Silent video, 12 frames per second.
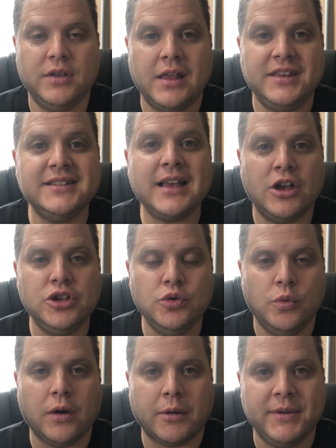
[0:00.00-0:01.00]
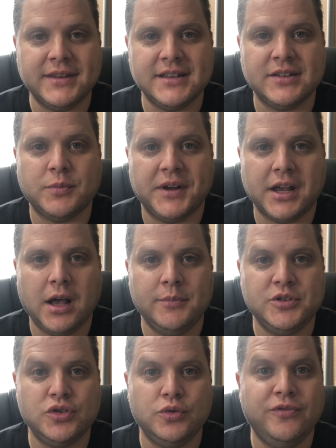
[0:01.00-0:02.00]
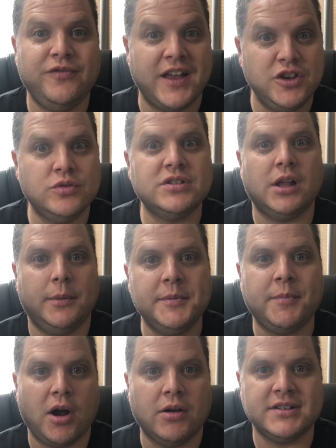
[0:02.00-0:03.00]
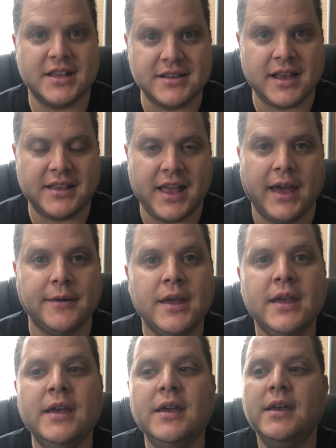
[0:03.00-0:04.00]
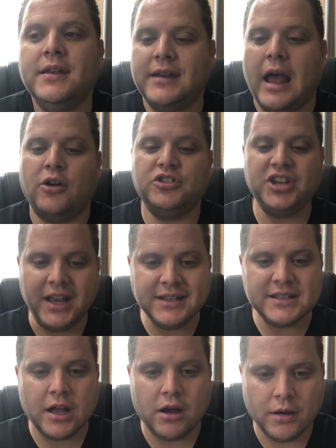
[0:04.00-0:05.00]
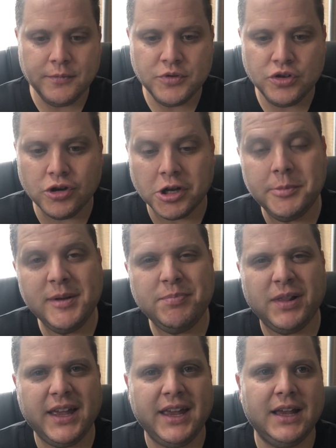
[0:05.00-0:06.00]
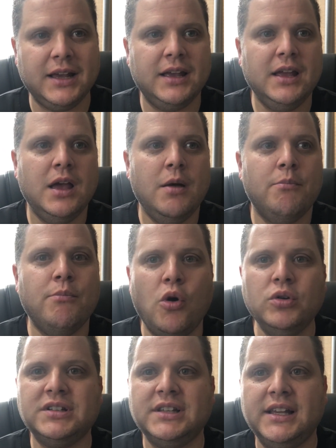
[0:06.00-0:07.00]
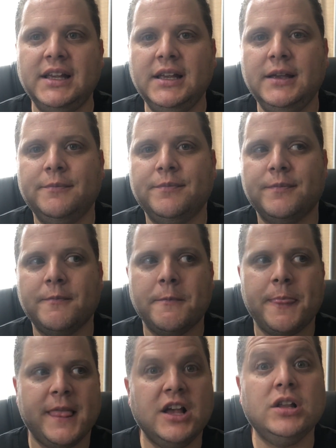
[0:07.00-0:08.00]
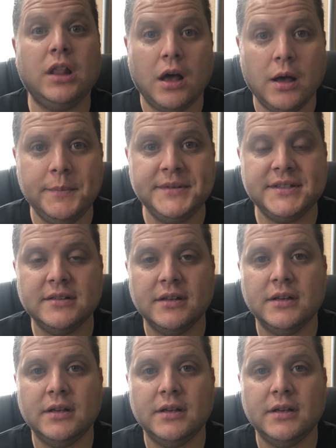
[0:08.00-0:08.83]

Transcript: This is how you work business when it comes to venues, clubs, bars, things like that. Now, chances are you're going to be playing mostly clubs,